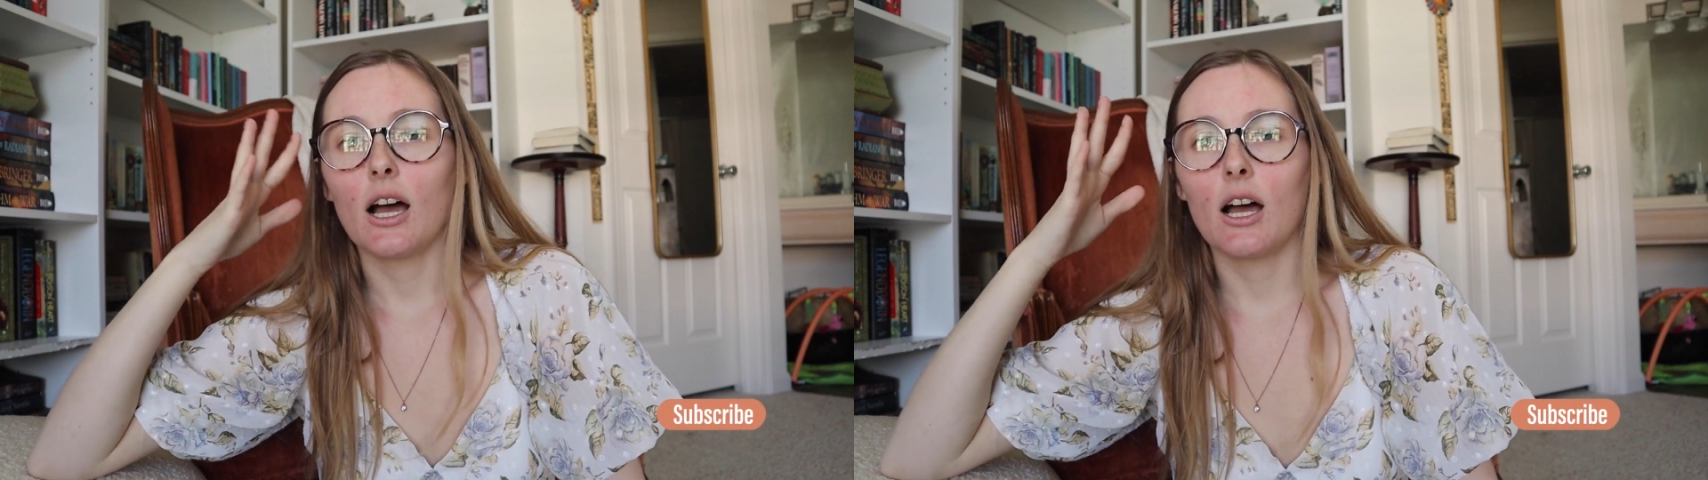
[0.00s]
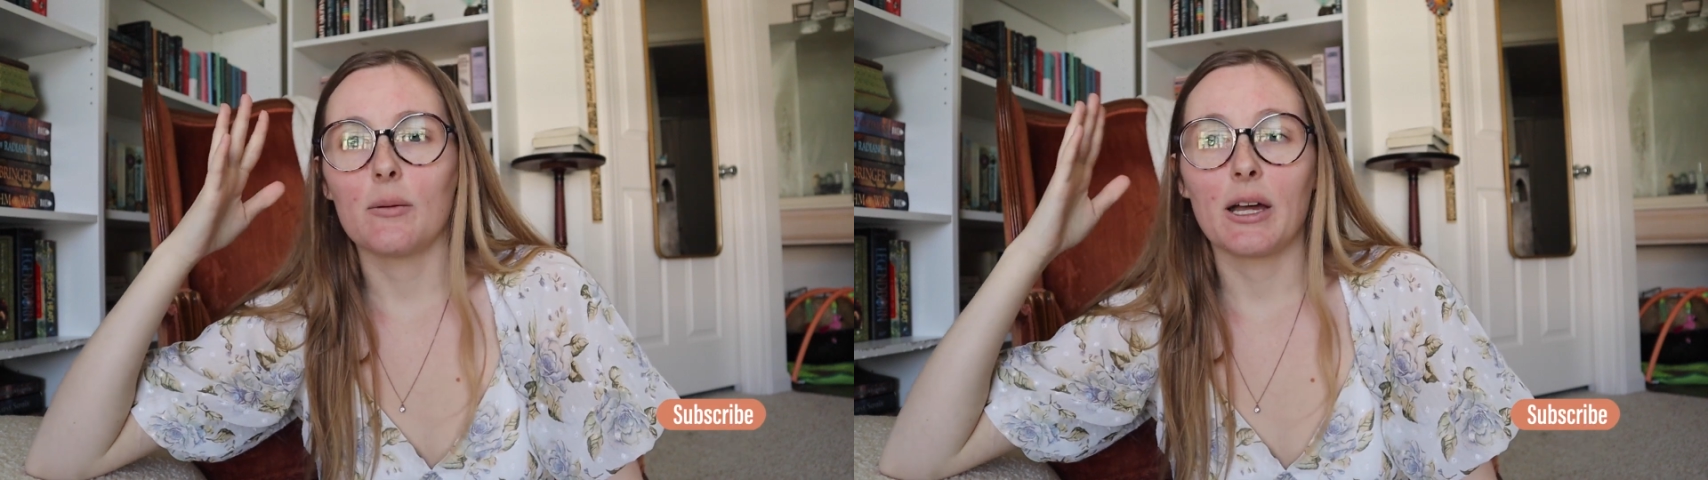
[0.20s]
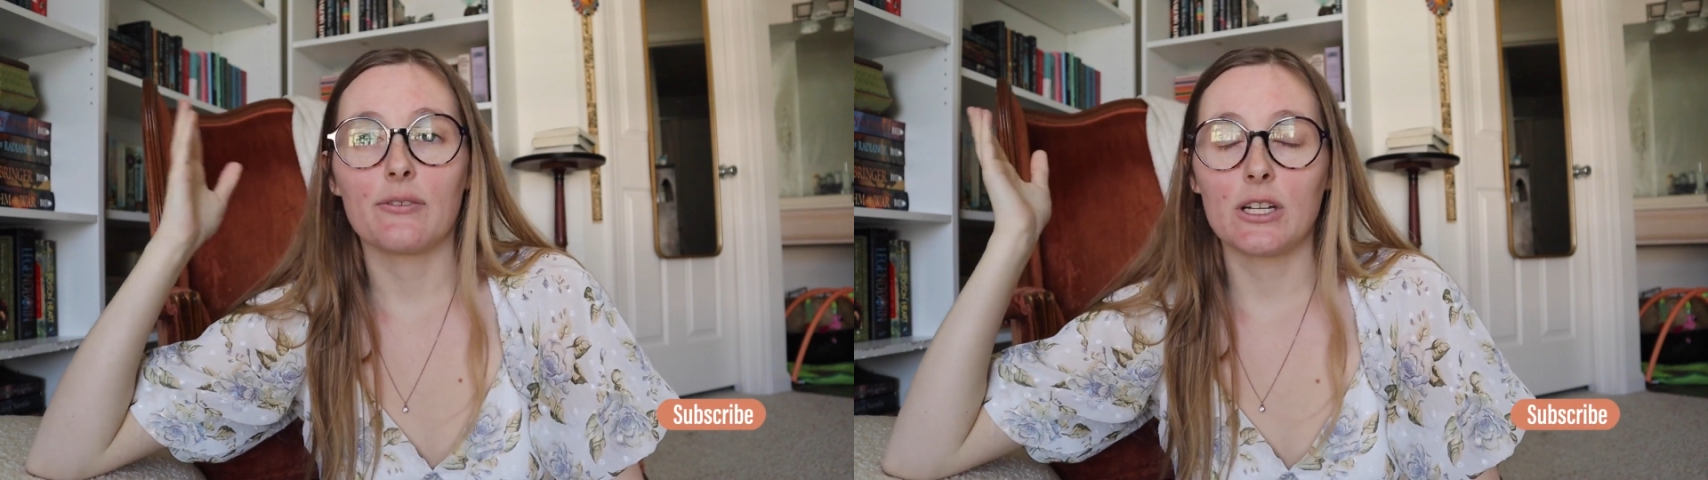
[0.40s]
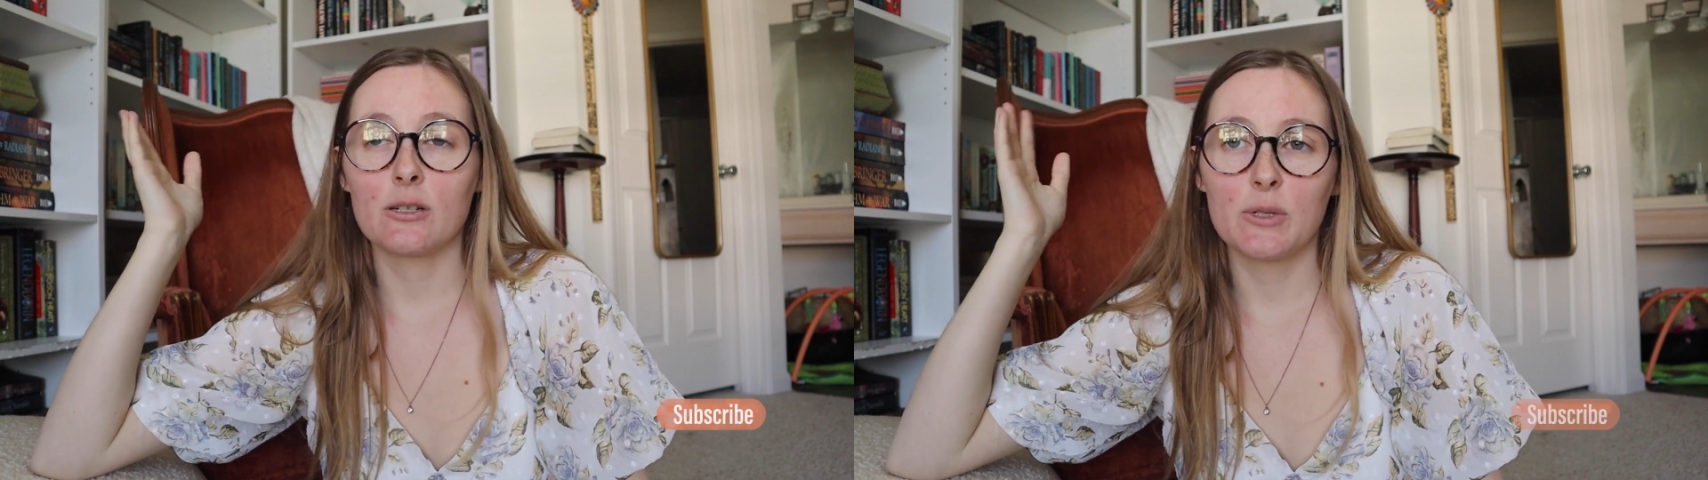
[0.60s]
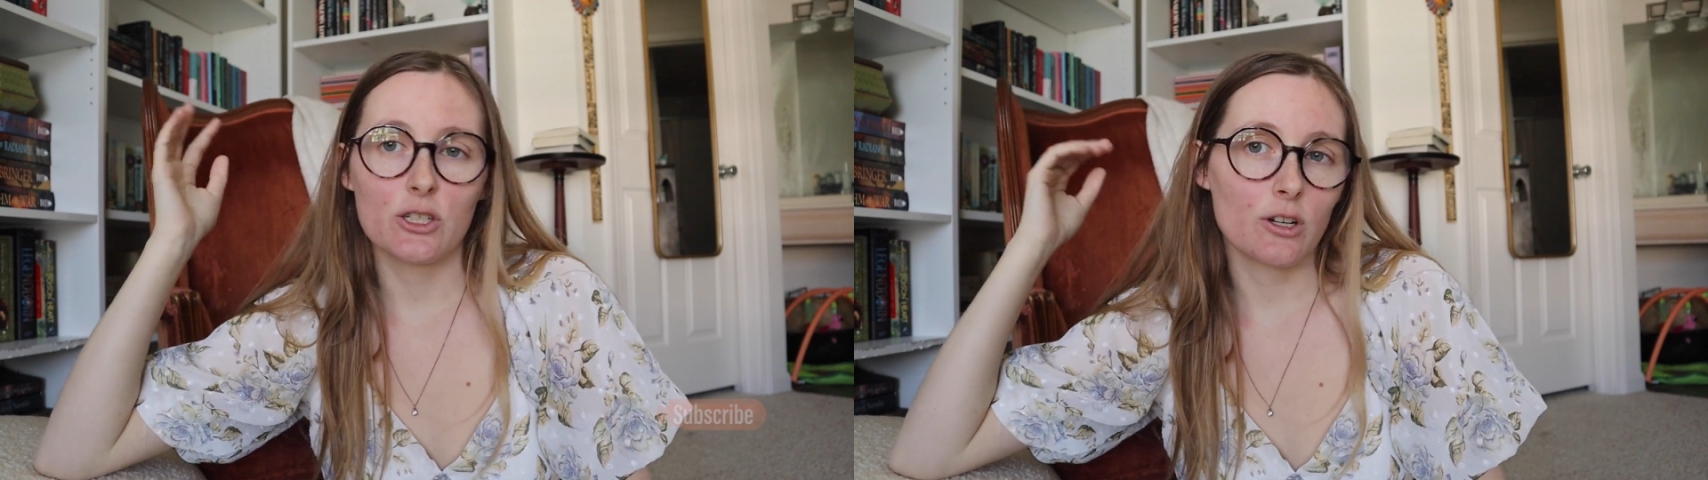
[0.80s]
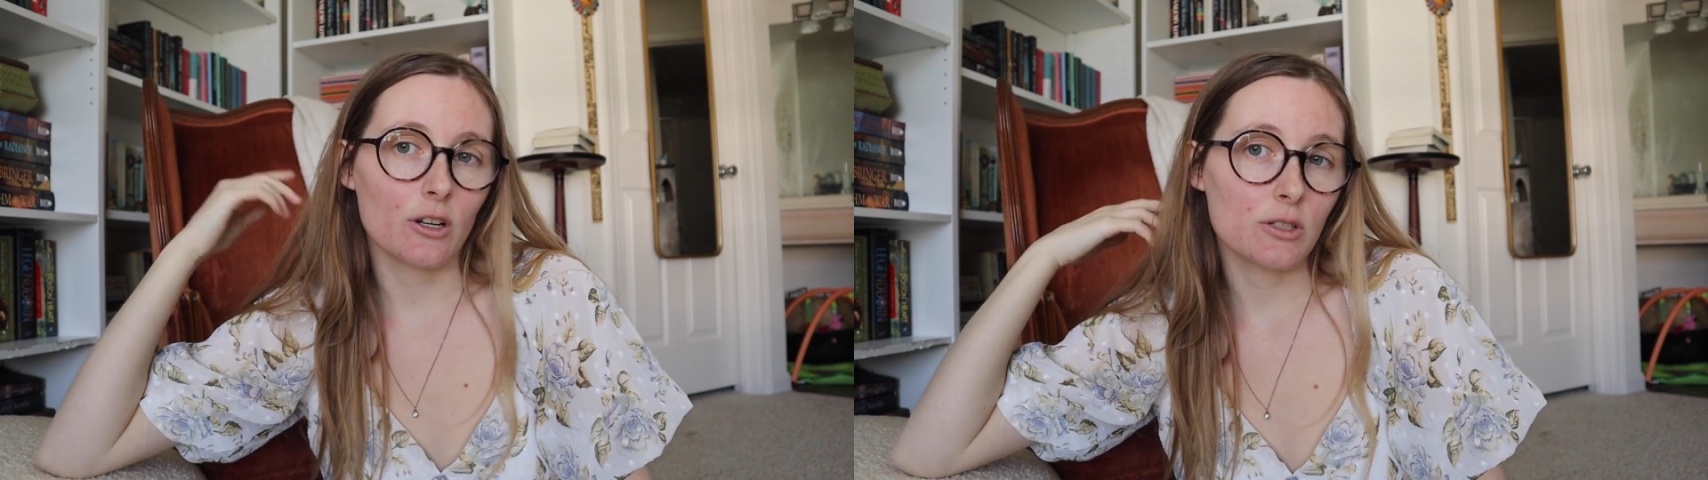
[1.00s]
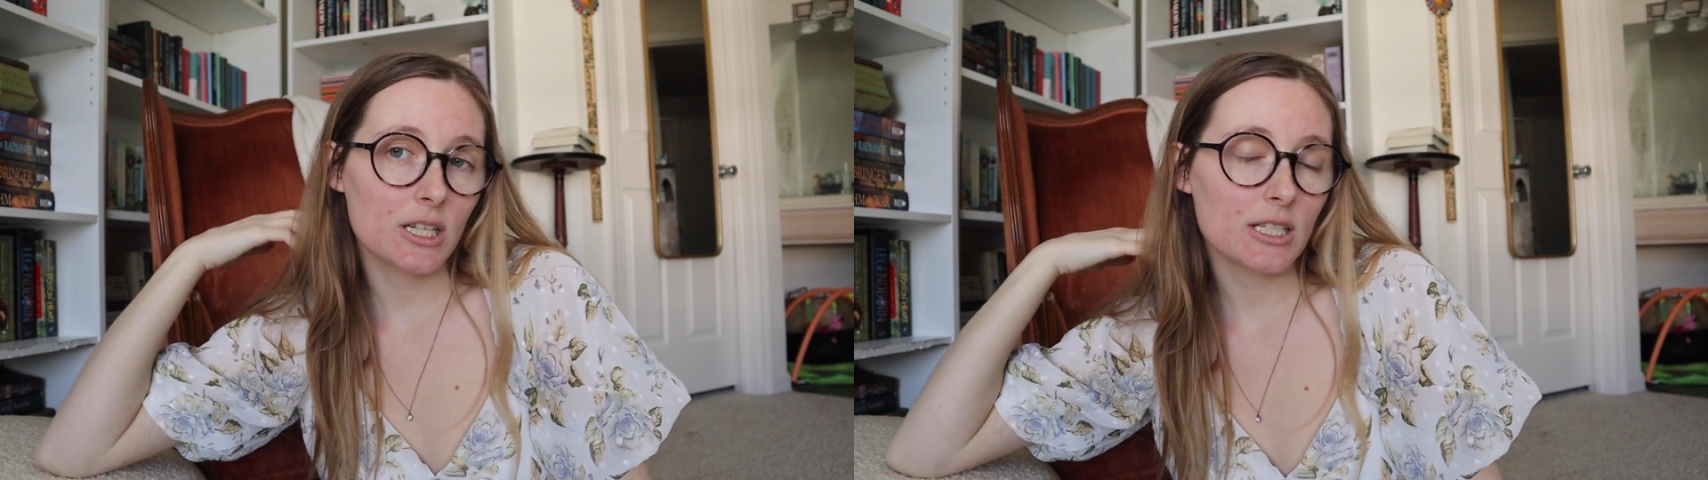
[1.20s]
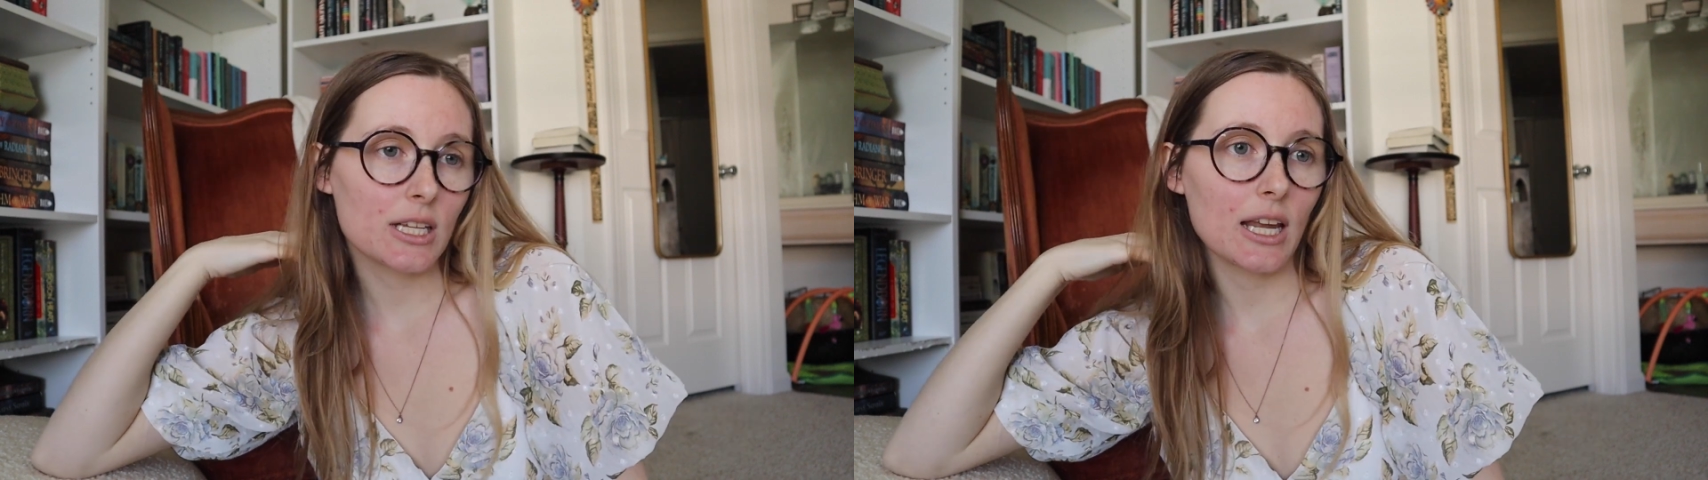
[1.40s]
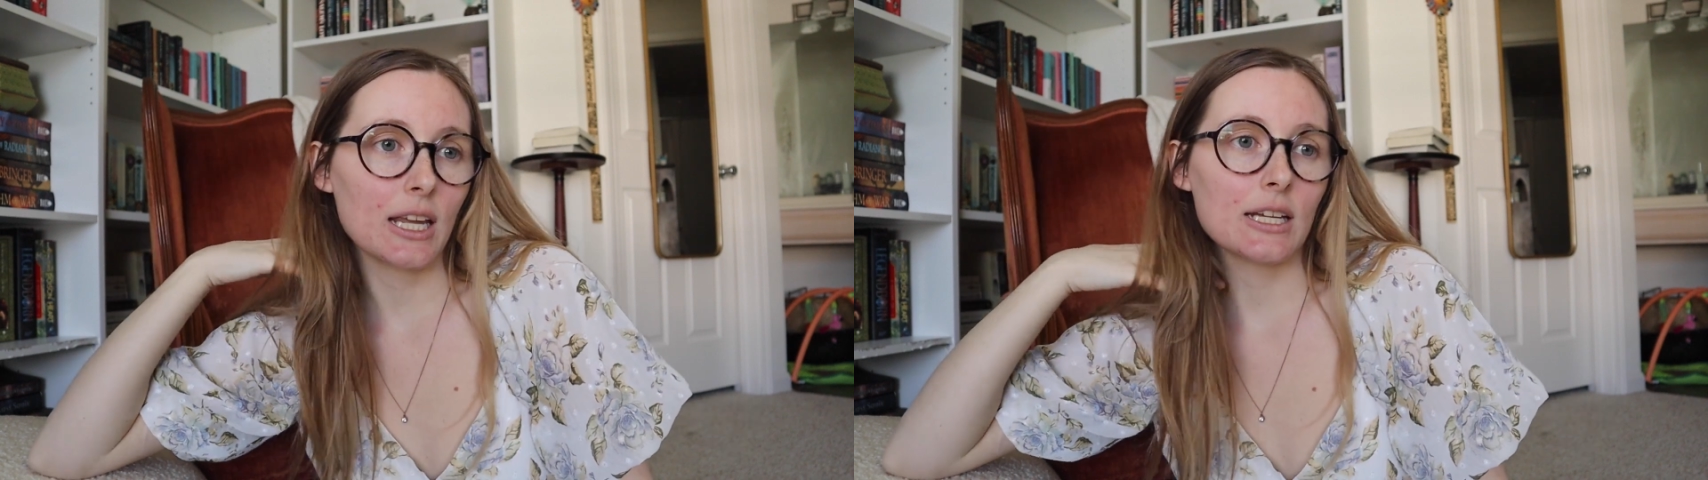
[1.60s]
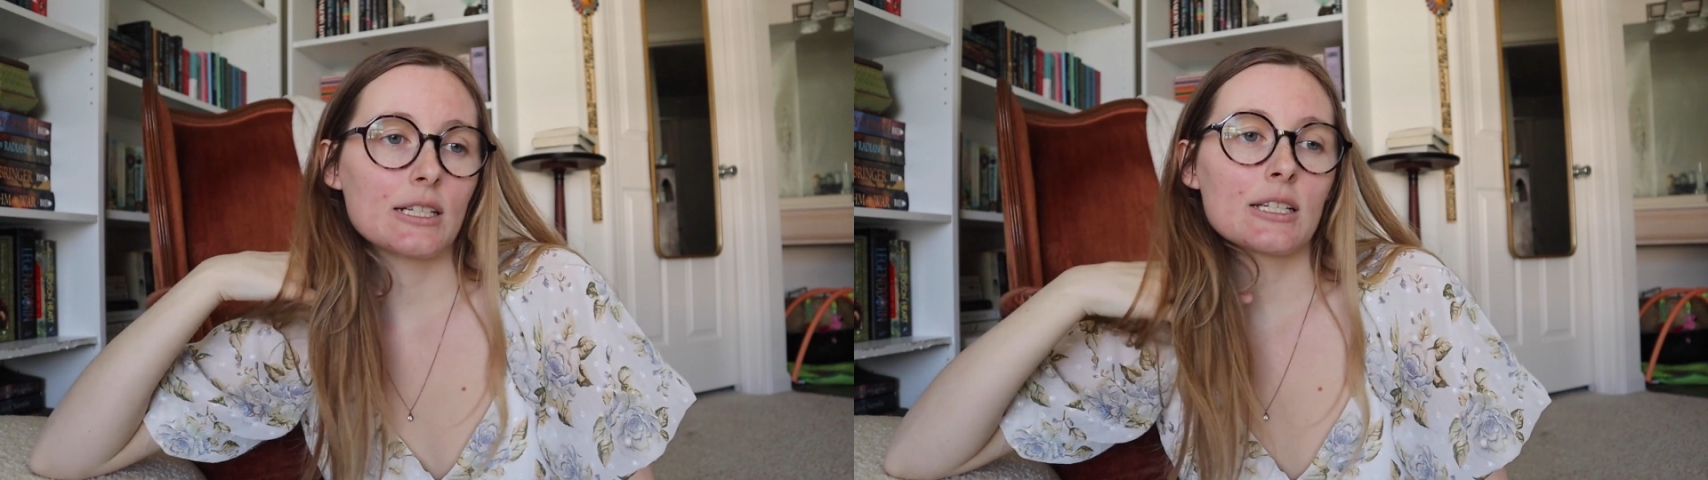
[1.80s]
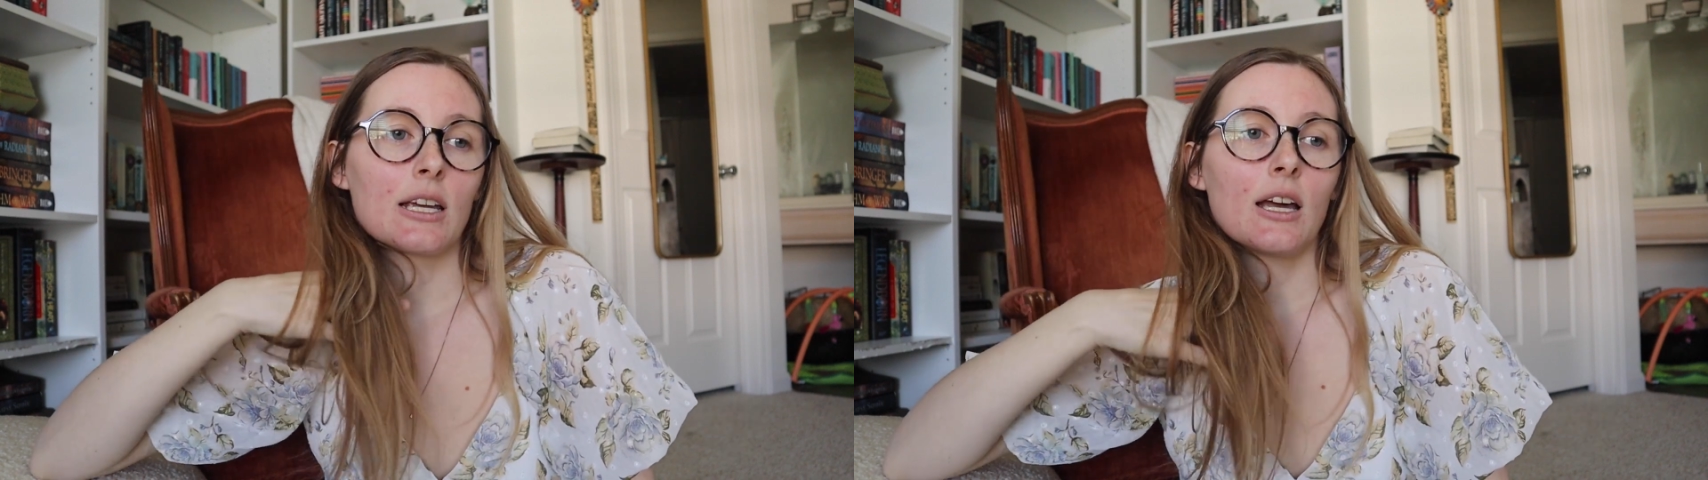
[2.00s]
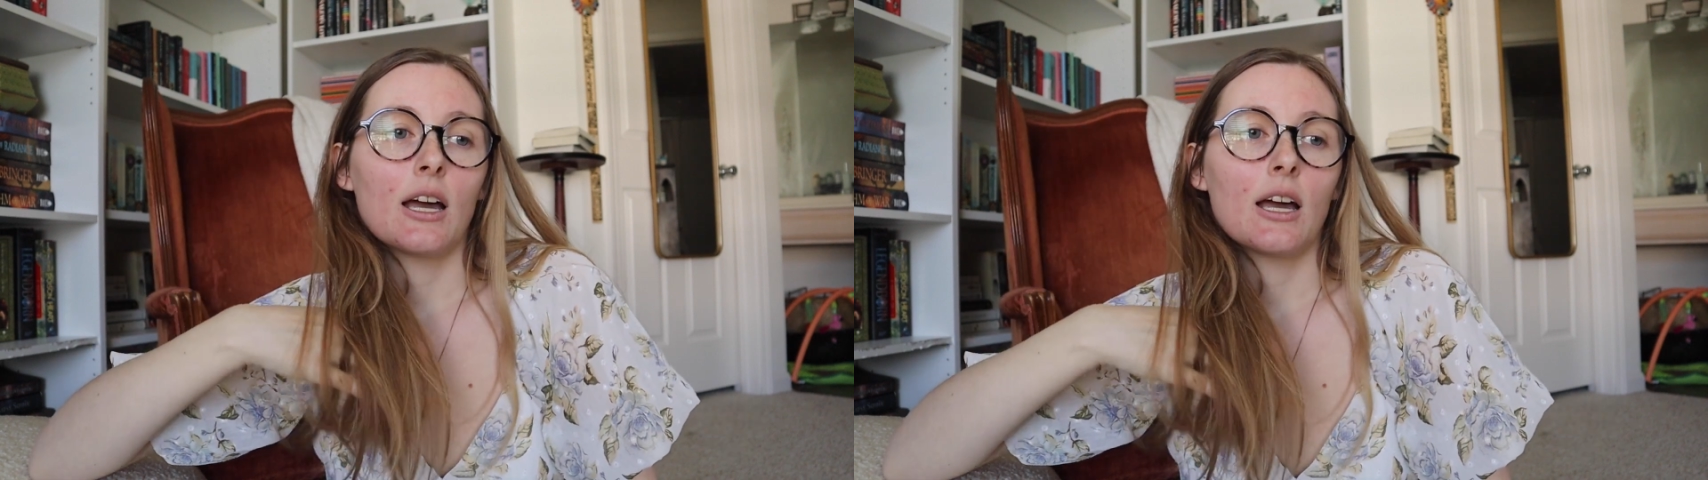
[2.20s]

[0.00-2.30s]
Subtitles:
I have endometriosis, and